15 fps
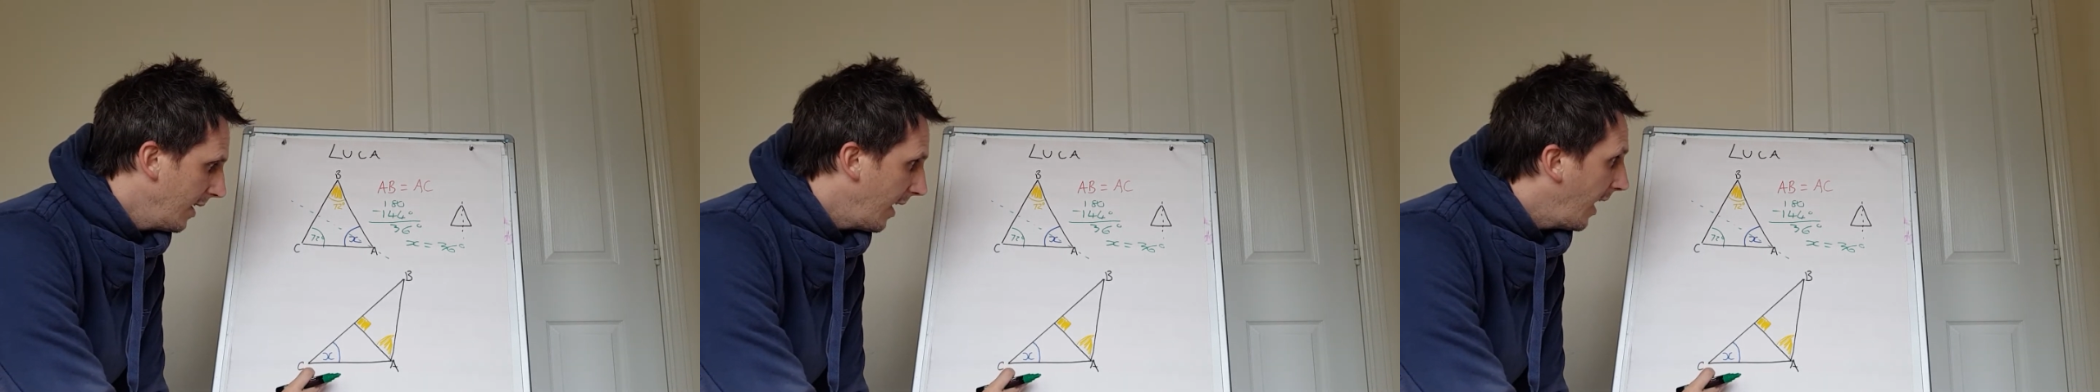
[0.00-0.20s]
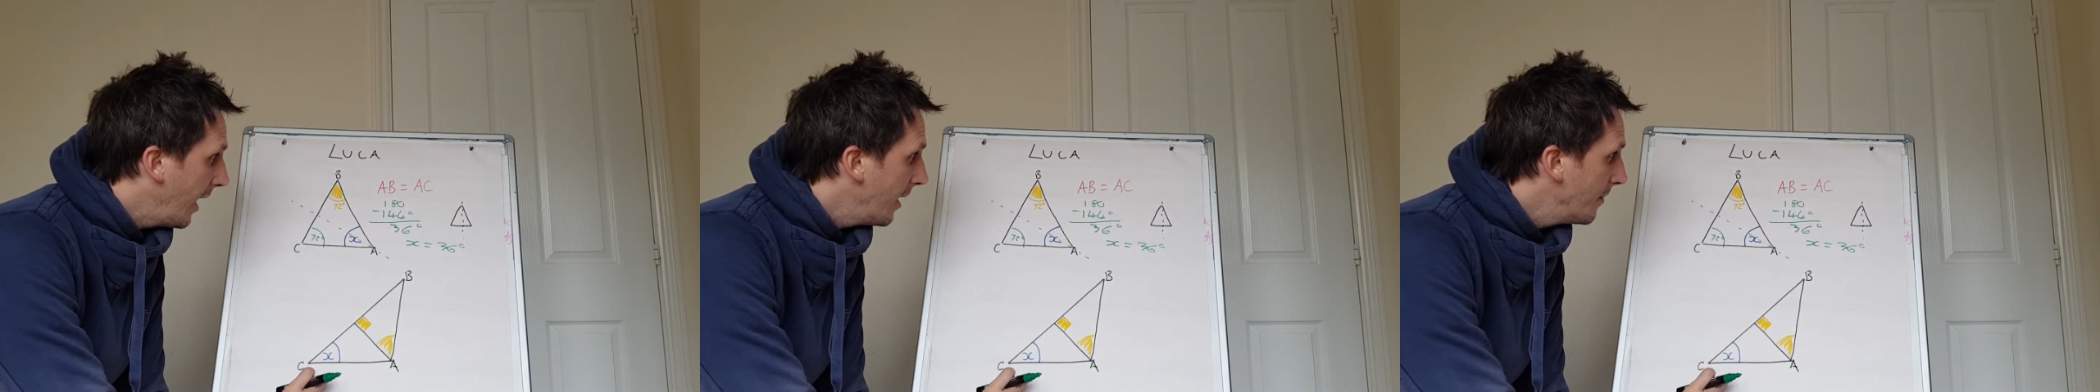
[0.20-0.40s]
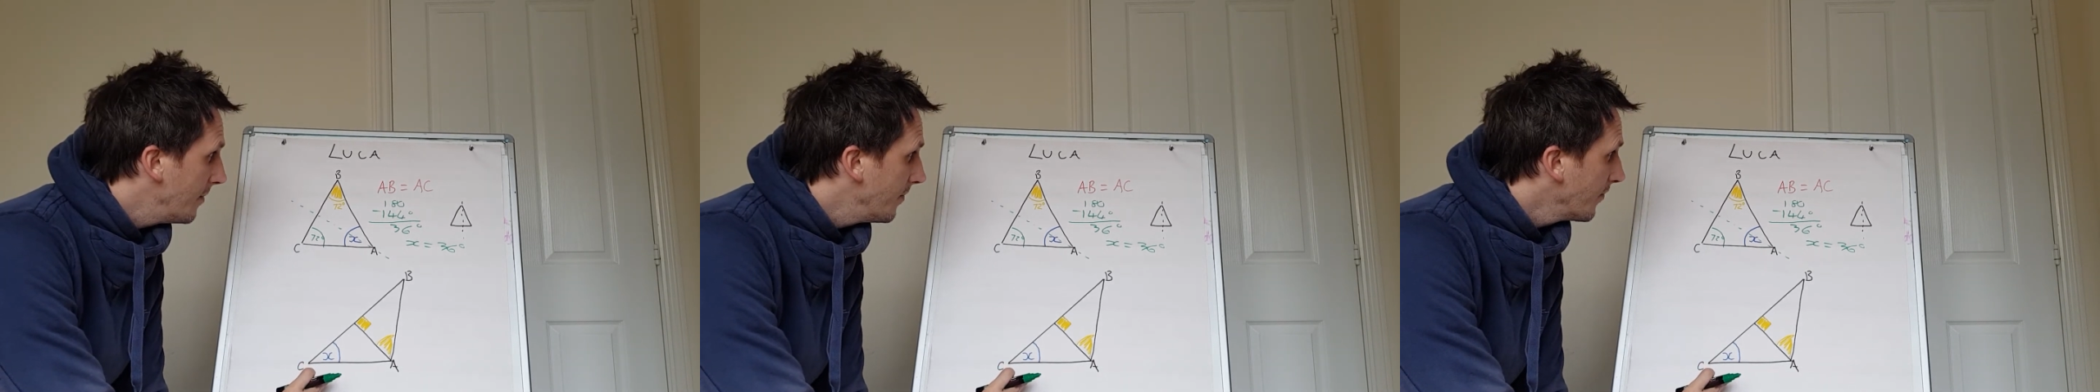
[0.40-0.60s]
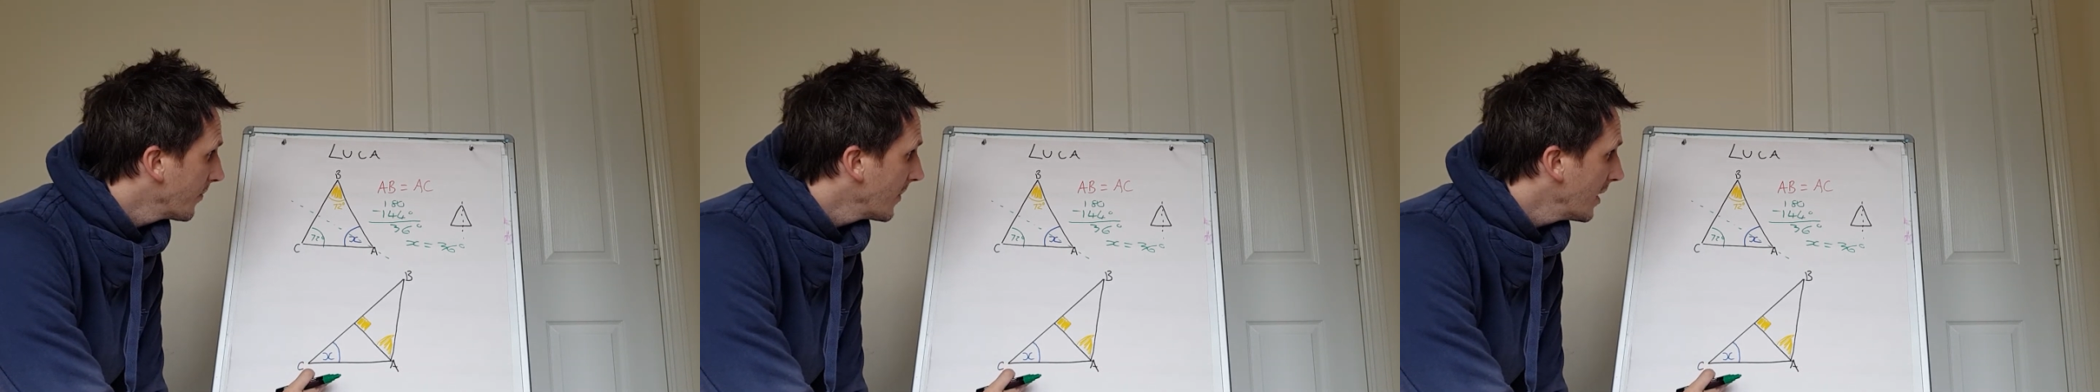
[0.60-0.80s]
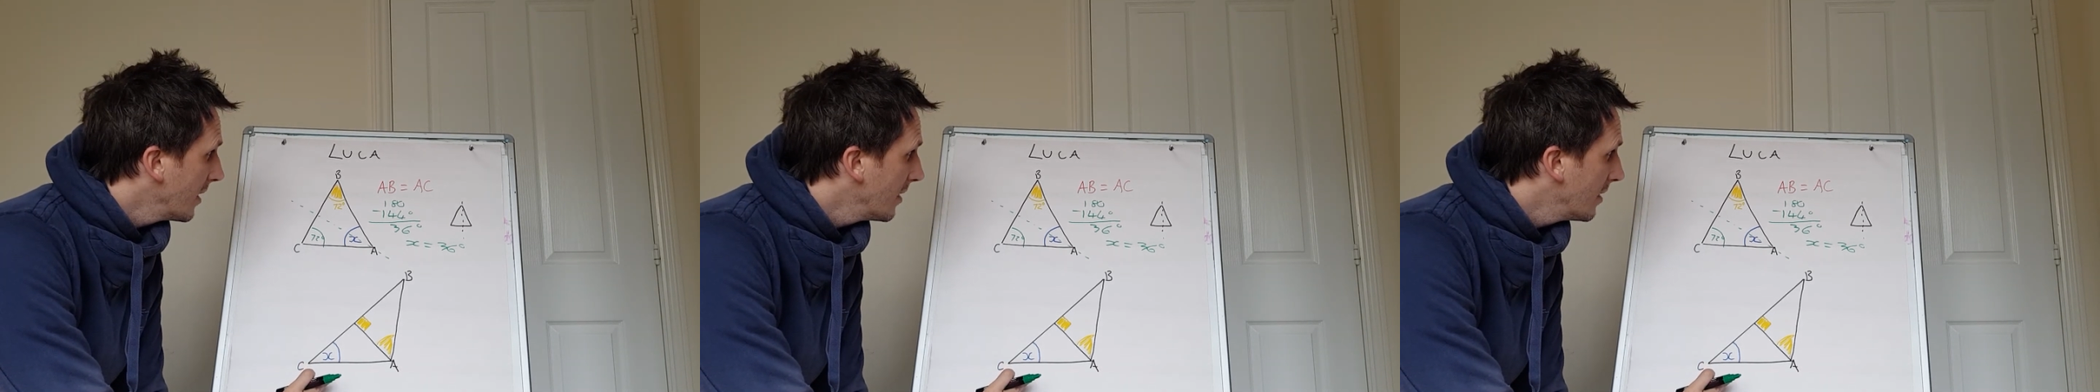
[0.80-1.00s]

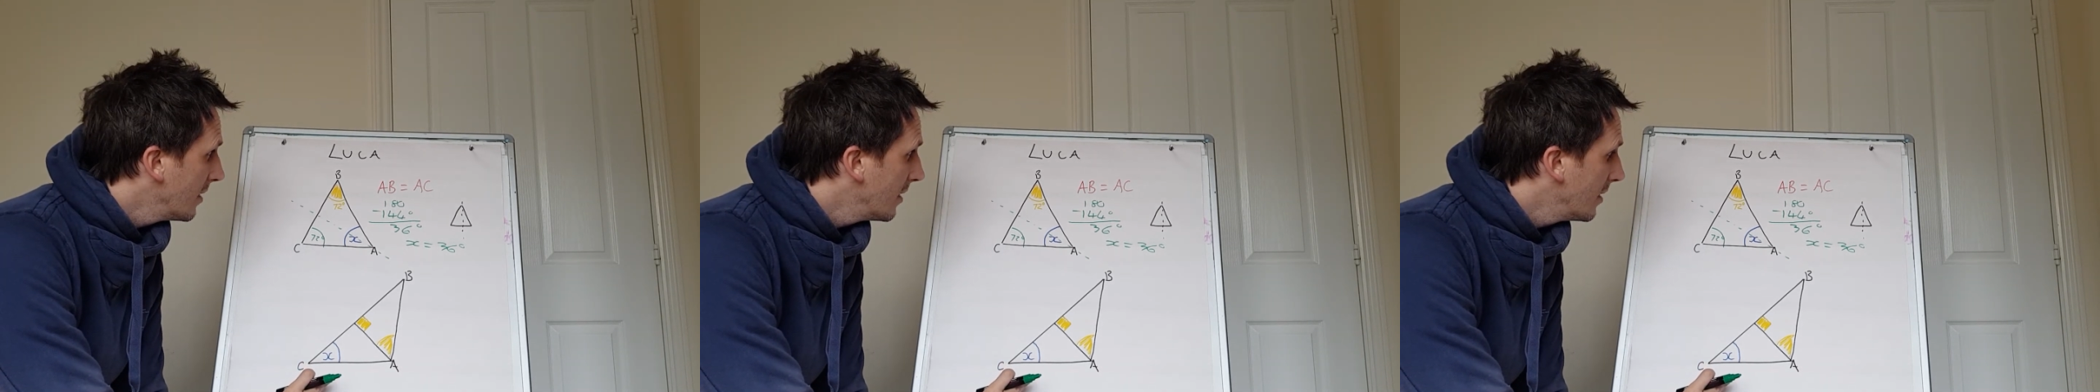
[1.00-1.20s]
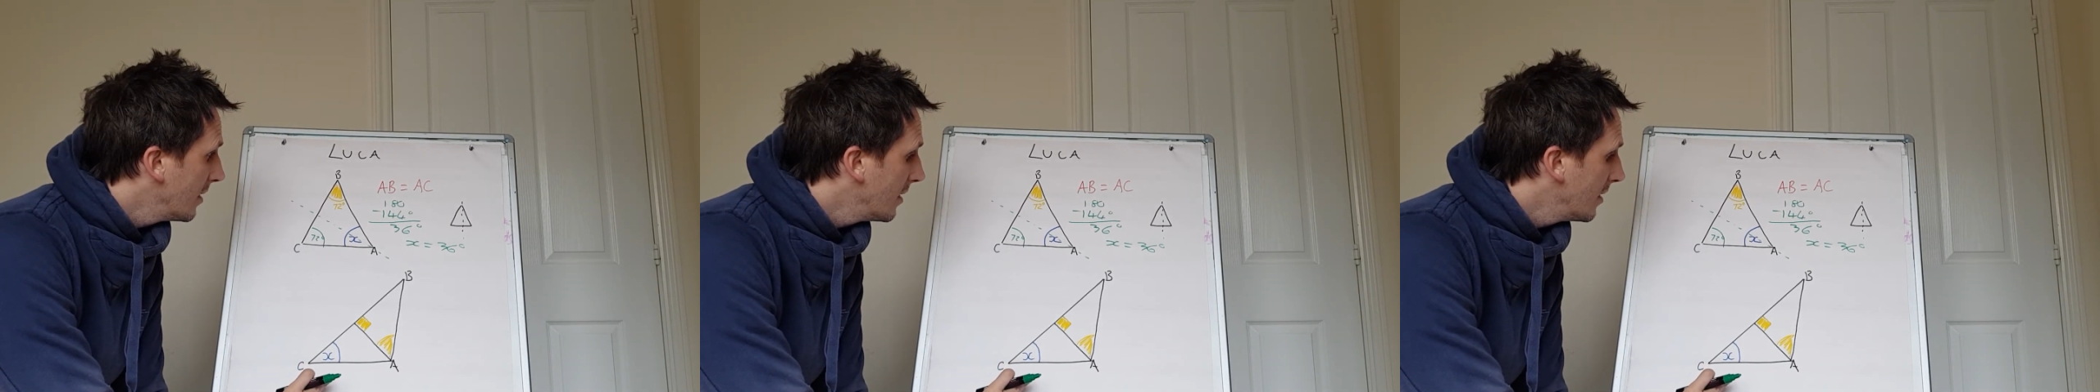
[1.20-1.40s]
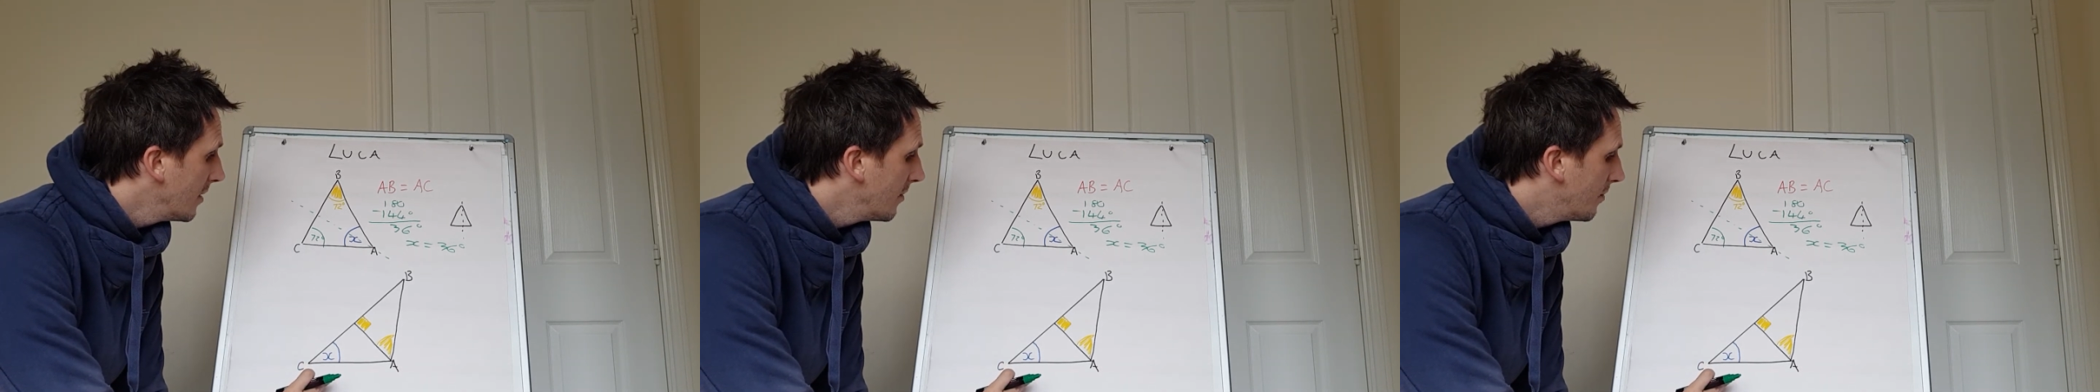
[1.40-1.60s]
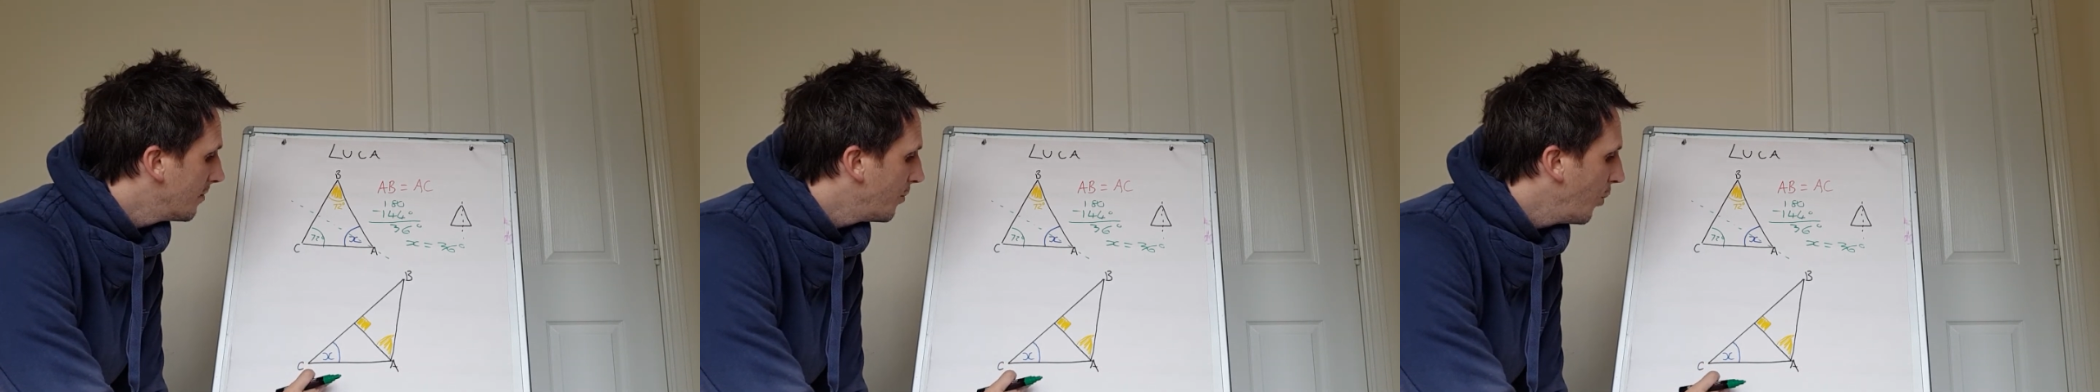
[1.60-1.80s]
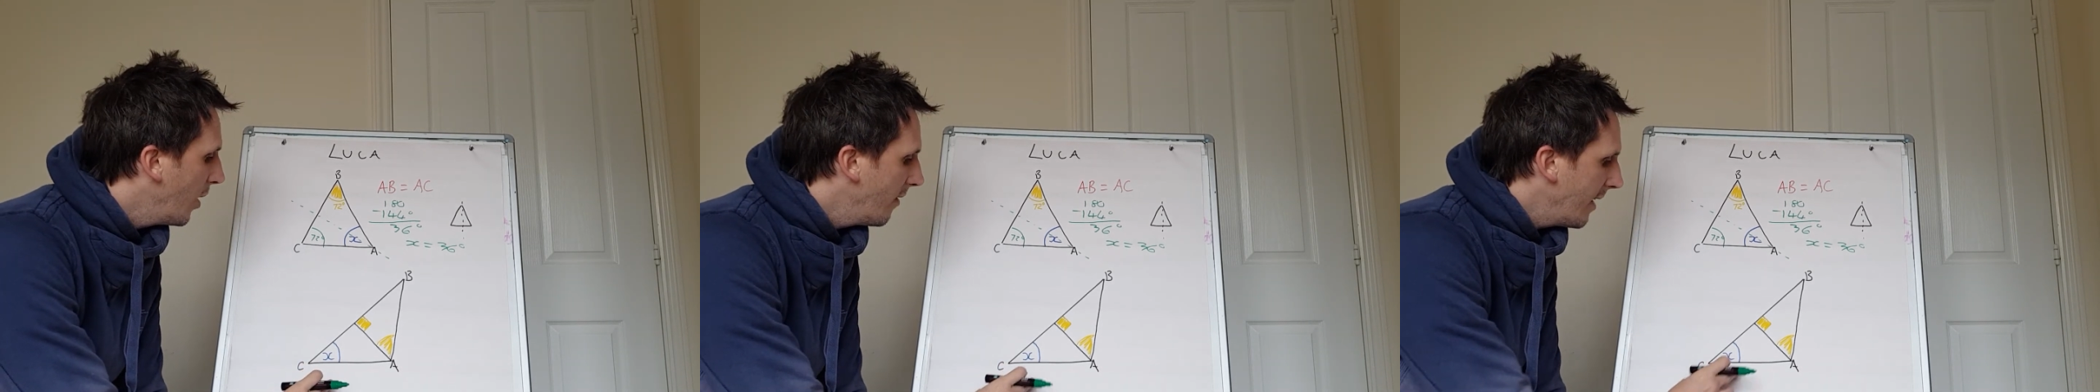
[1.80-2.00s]

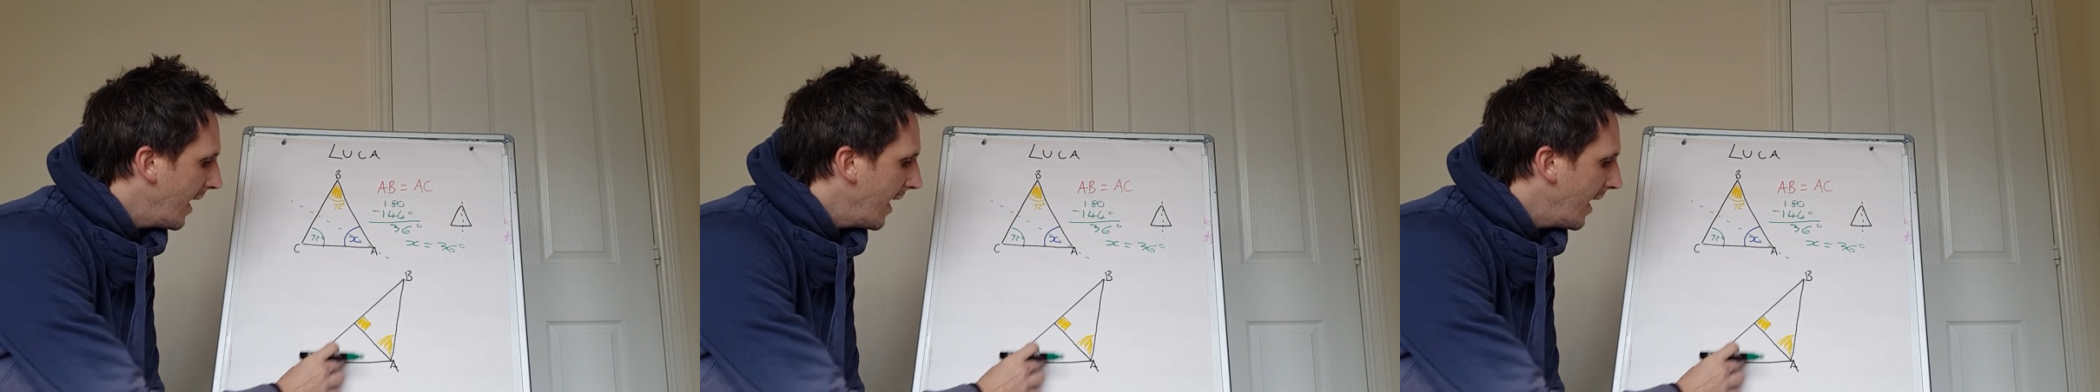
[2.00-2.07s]
where